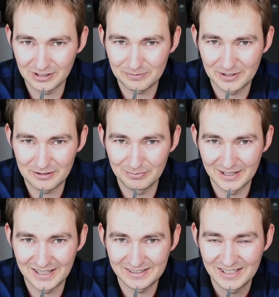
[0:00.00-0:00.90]
more expensive
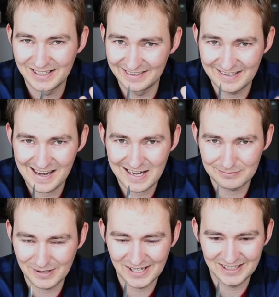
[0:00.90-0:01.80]
blade. It's
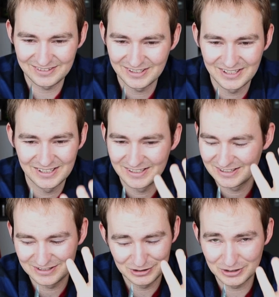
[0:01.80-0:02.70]
handmade.
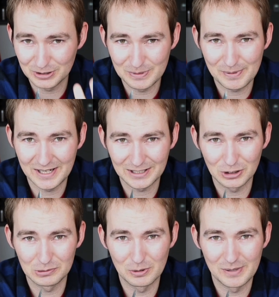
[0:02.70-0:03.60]
You're going to be paying
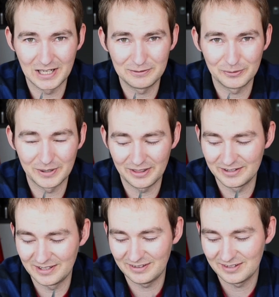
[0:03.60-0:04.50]
a lot more money for one
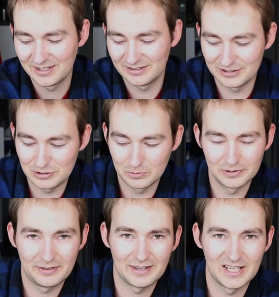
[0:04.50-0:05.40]
of these than you
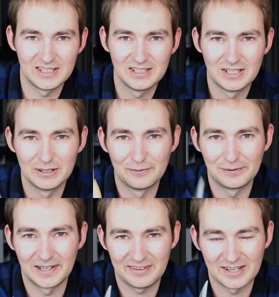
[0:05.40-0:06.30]
would, say, the
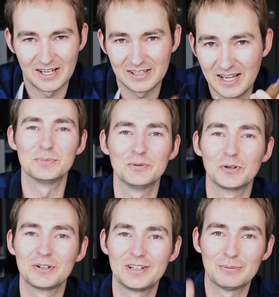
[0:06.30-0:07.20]
FlexCut. So
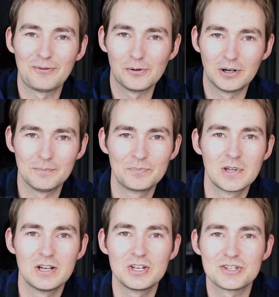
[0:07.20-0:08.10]
moving on to number 4,
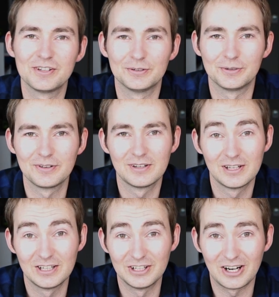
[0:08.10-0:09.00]
chisels.
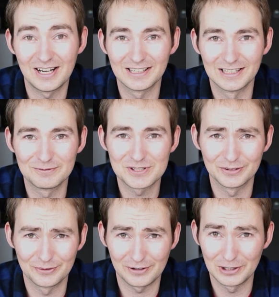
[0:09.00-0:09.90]
Now I love
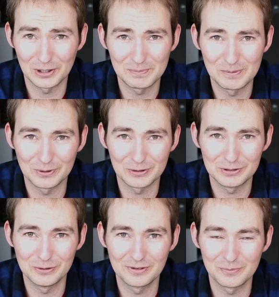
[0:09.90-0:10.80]
chisels. A lot of people
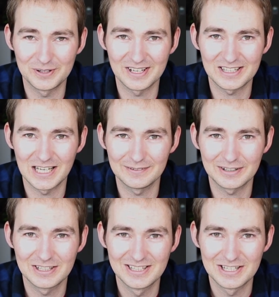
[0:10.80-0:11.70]
don't use them when they're
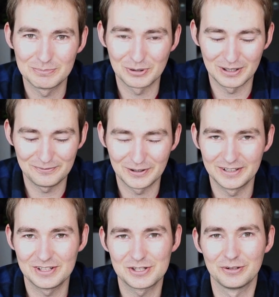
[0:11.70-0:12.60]
carving, but I
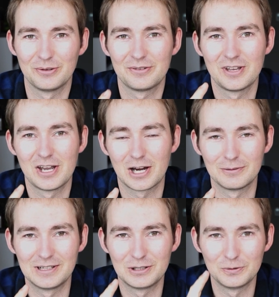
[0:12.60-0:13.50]
find that chisels
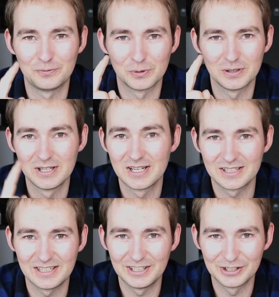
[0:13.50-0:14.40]
are really good for
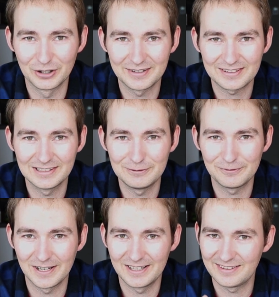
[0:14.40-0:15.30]
getting a nice clean
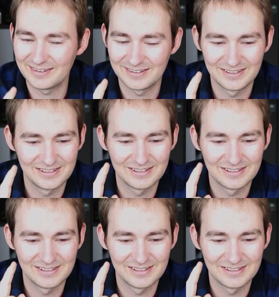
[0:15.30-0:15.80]
face